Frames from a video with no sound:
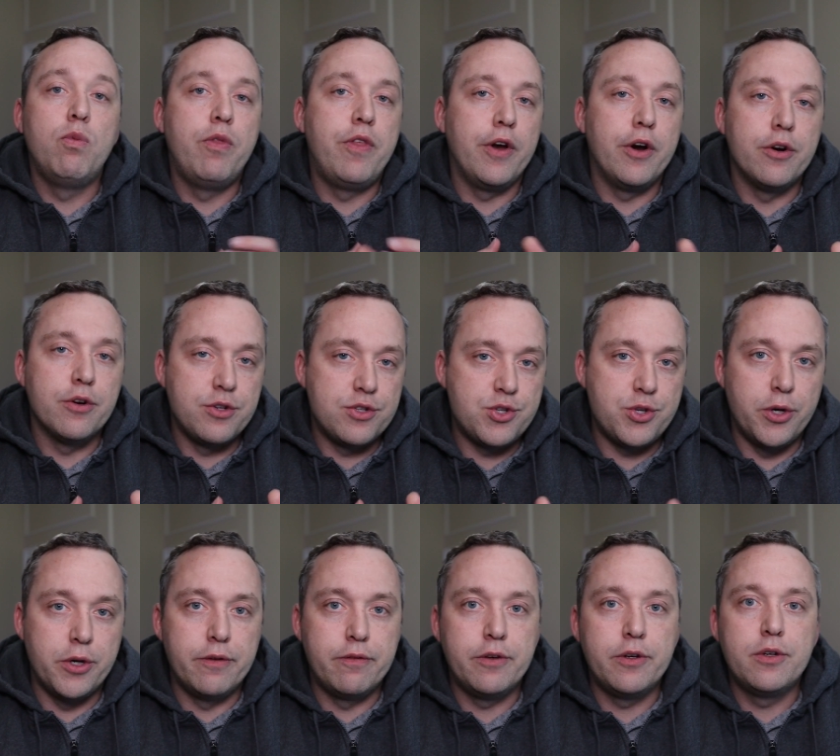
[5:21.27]
their
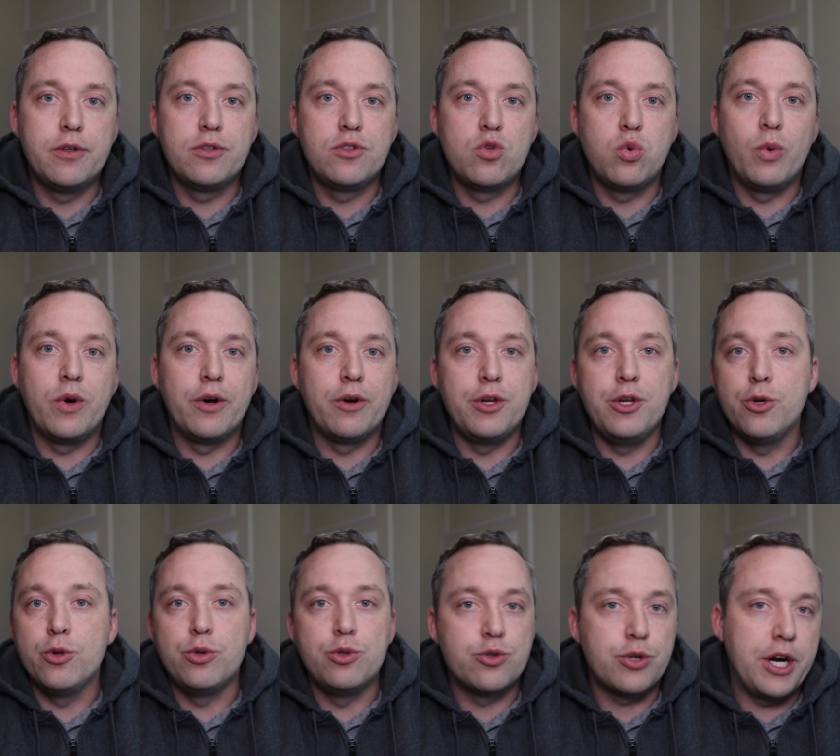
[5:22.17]
server, to where
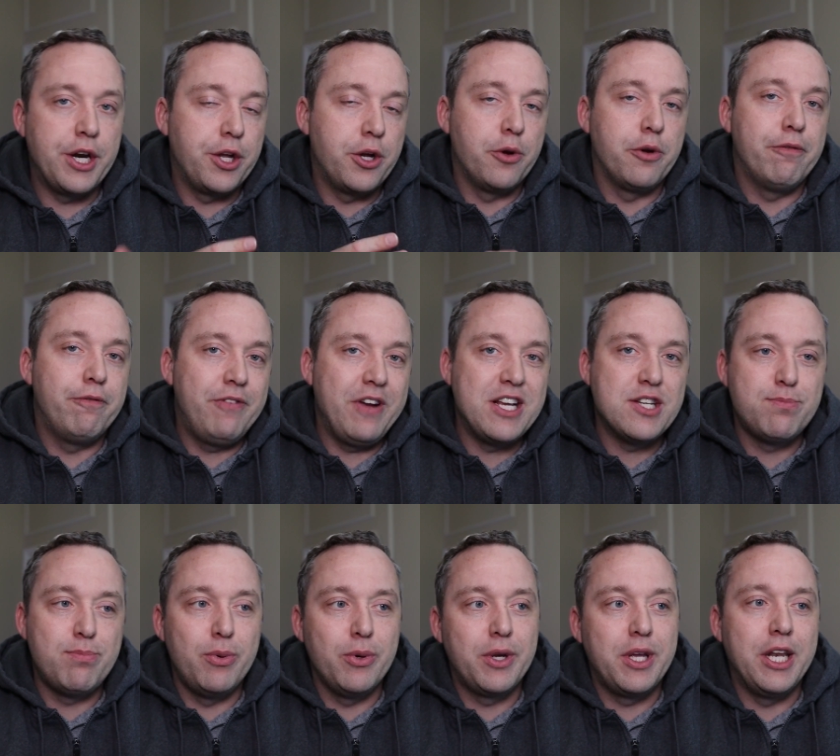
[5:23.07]
you try to go to
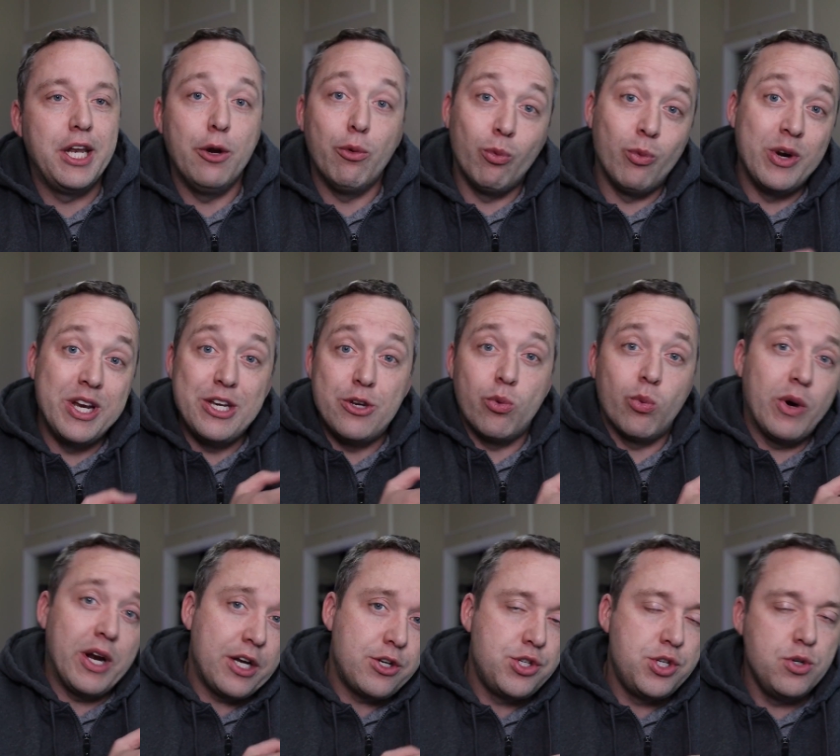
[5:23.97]
Facebook and it
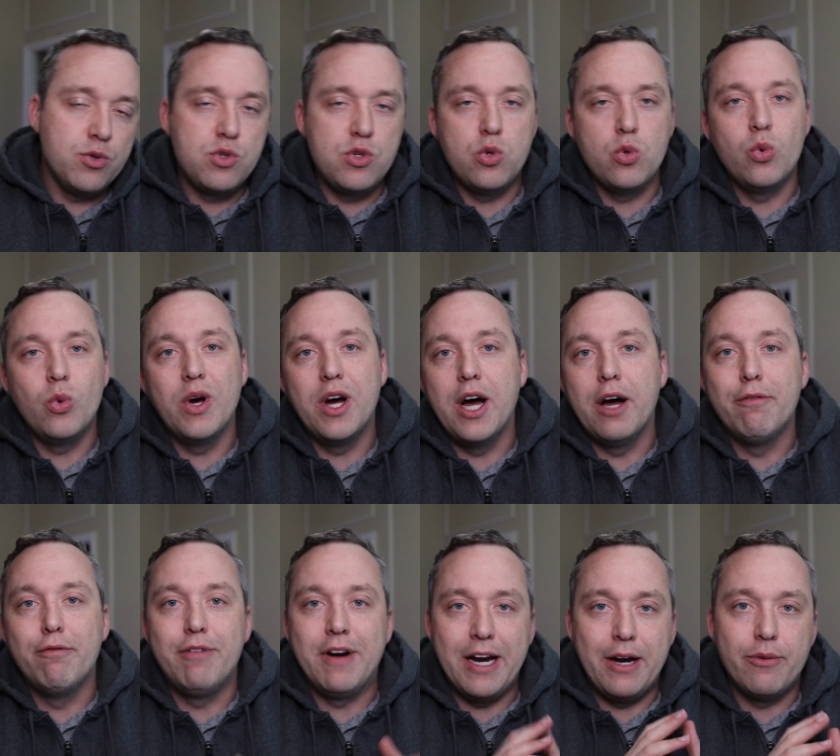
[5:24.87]
redirects you to
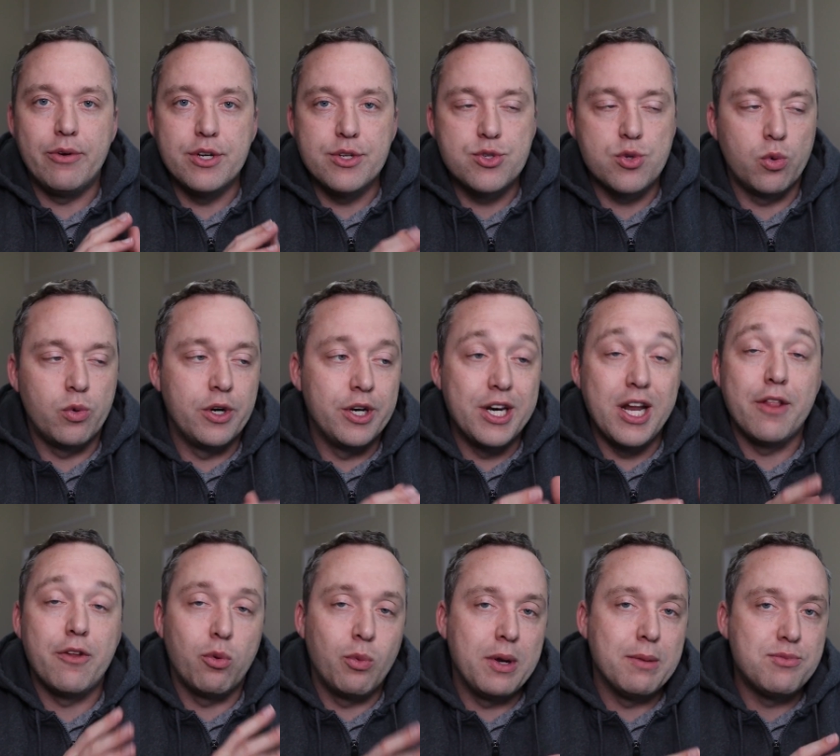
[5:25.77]
a virus or
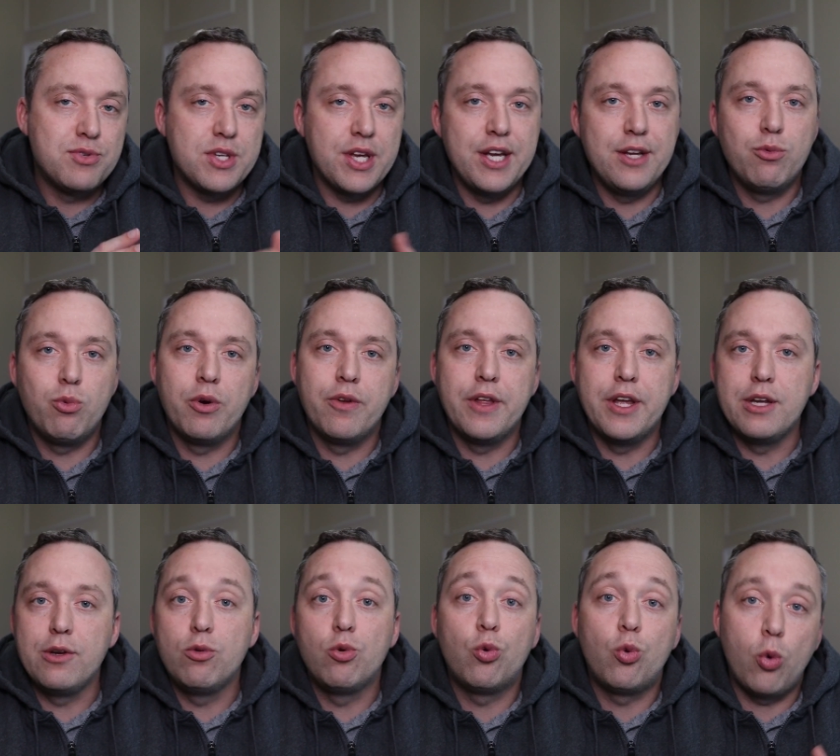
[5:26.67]
another website where
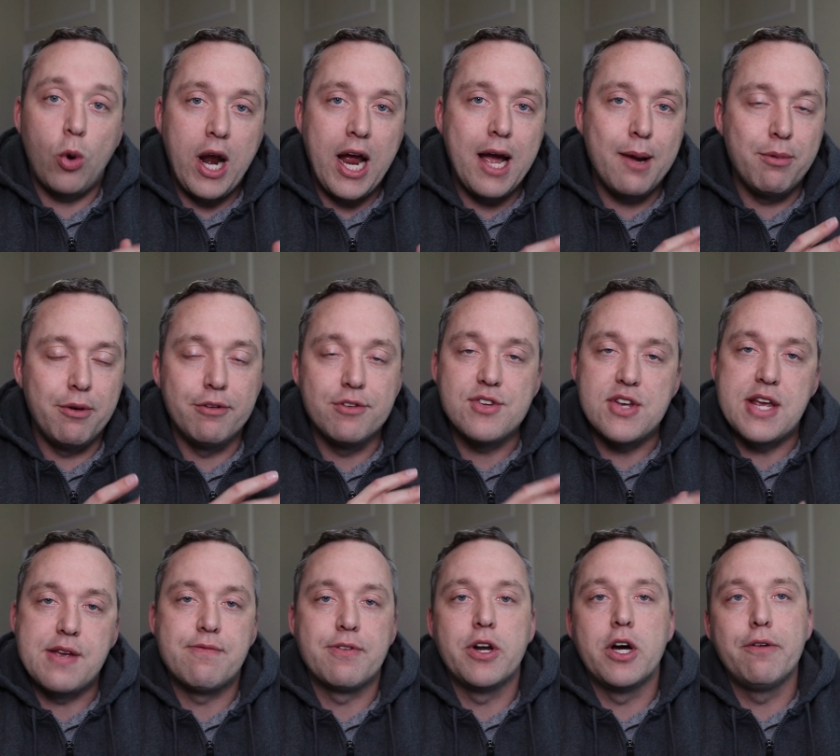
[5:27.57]
they grab and
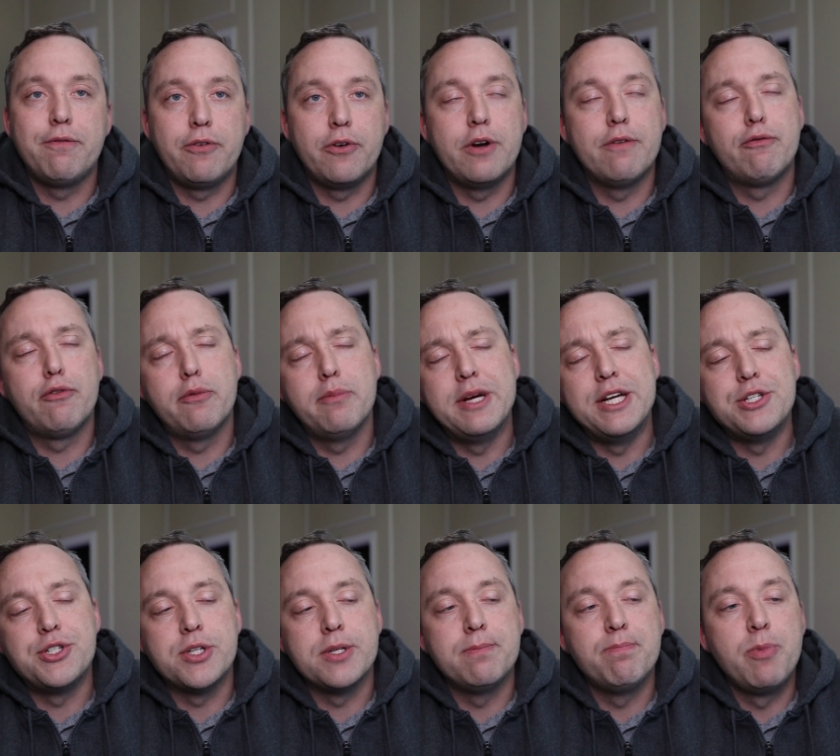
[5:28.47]
siphon off your
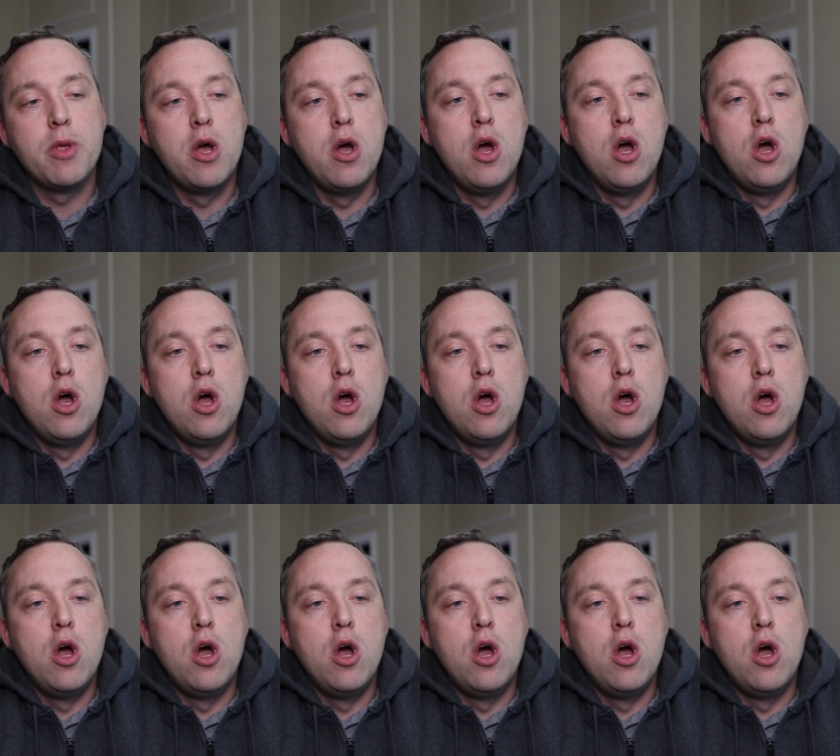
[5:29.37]
information.